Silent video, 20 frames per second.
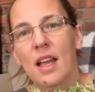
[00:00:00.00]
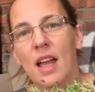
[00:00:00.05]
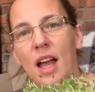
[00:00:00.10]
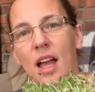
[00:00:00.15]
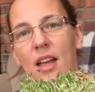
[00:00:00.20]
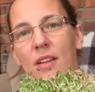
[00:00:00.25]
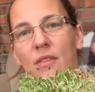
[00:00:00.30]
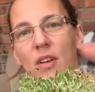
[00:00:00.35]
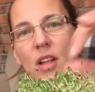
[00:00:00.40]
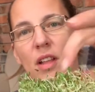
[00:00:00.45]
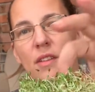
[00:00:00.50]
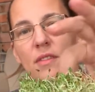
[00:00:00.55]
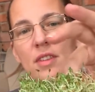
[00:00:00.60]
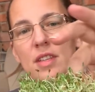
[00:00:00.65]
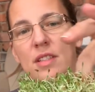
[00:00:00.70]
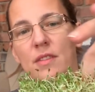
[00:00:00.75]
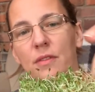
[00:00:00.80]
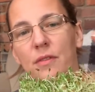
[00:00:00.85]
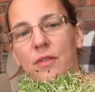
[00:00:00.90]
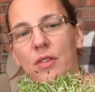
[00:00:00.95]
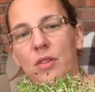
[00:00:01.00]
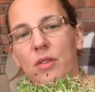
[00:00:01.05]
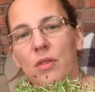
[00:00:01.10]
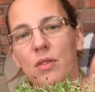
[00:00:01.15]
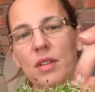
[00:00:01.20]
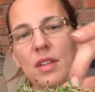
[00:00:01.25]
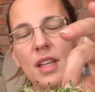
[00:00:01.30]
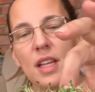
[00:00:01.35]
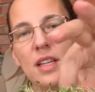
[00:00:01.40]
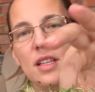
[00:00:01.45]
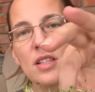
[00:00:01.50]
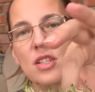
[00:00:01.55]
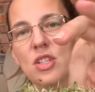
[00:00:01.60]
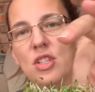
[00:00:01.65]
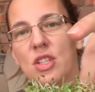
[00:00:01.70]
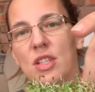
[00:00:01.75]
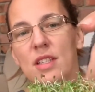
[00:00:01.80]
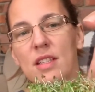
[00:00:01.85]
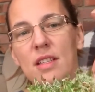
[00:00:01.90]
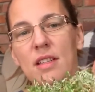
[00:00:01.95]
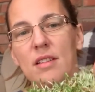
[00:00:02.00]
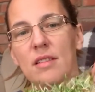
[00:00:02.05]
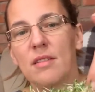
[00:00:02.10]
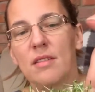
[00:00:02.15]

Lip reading: I have all of this food that is just